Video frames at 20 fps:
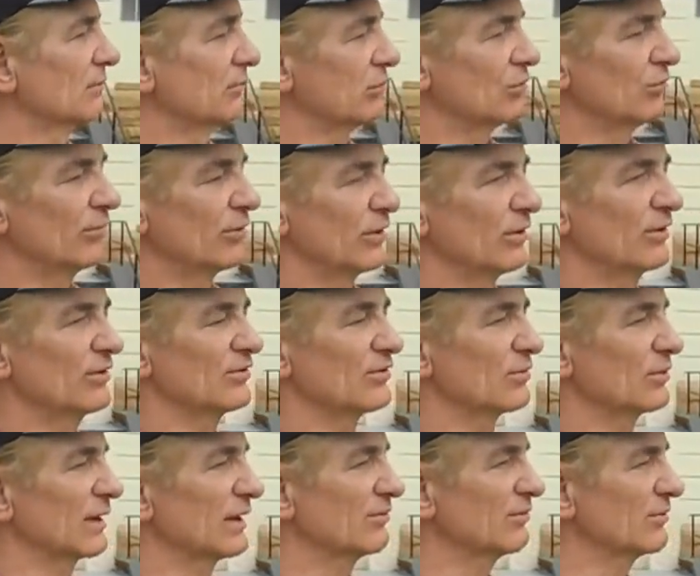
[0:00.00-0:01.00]
blueberries or
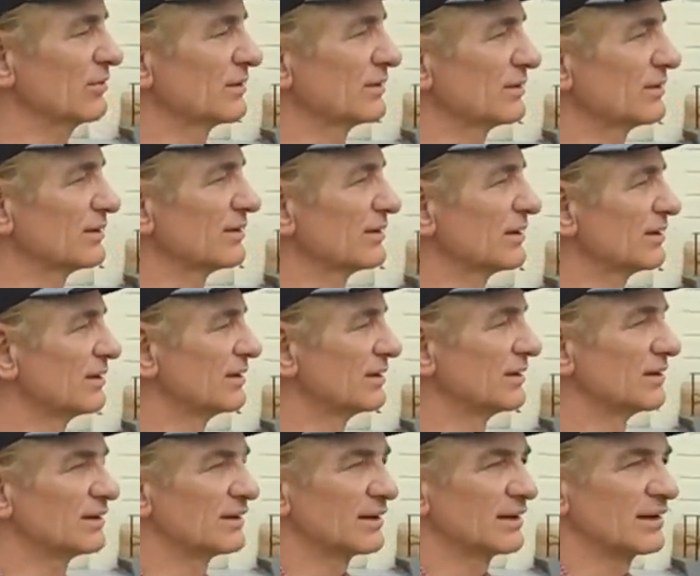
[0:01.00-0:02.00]
whatever,
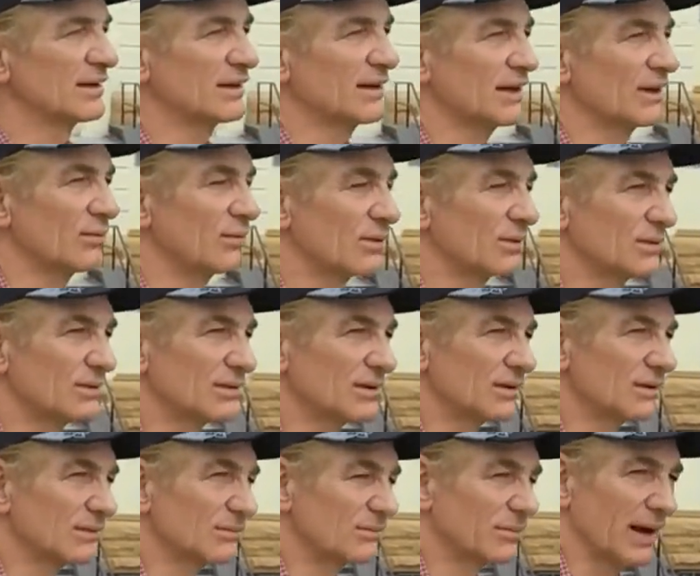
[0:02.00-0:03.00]
and they would
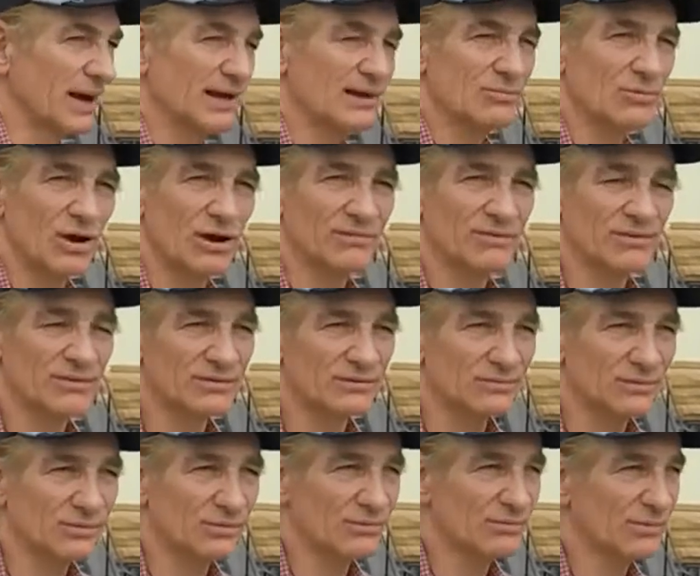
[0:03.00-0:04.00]
buy them off us,
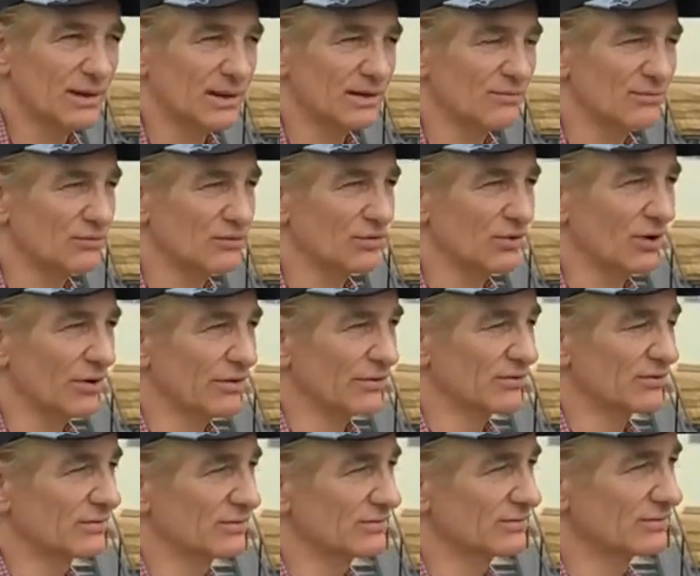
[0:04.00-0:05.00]
and we would make a few
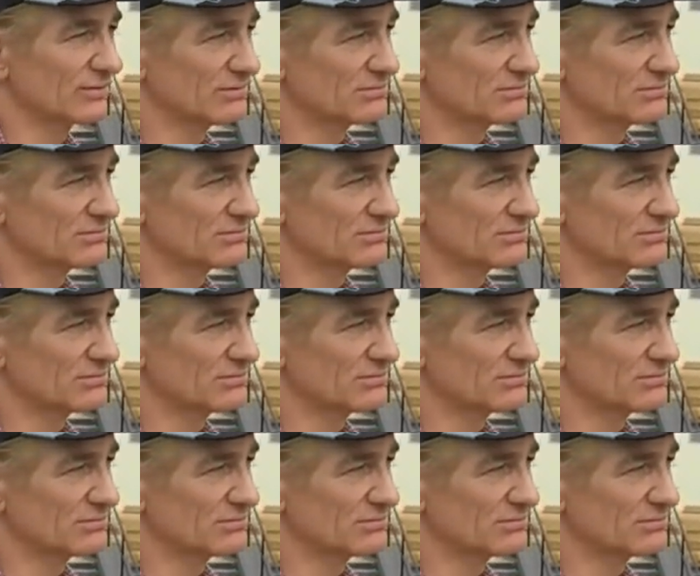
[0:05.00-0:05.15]
dollars.